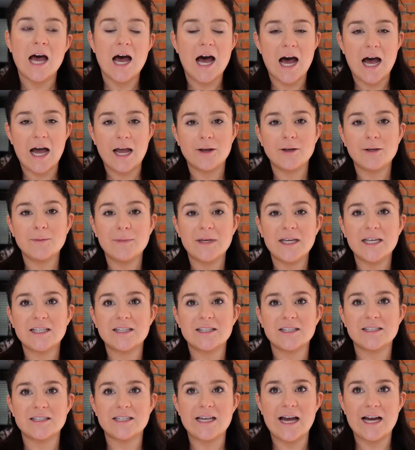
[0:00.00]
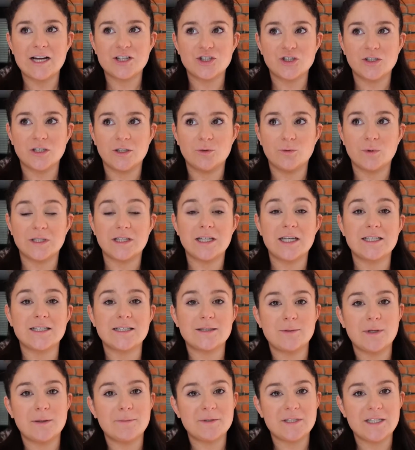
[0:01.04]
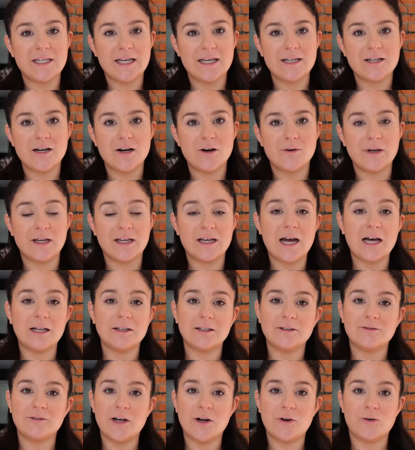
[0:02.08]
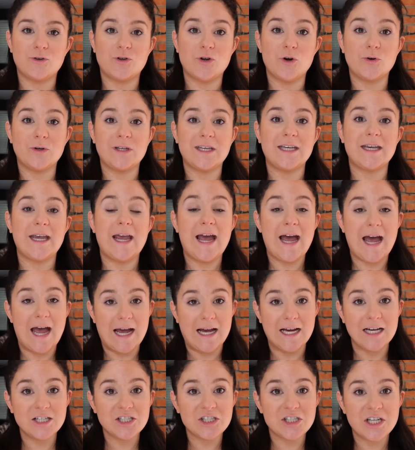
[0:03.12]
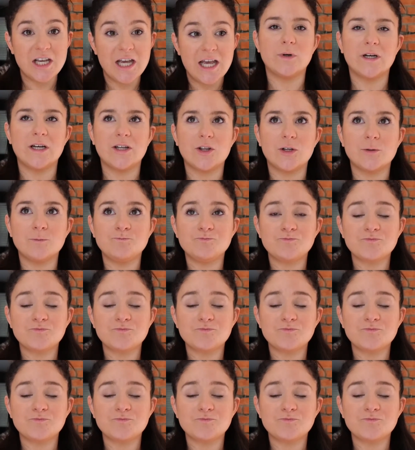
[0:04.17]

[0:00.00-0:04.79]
I make this actually with a sweet potato and cauliflower gnocchi hash with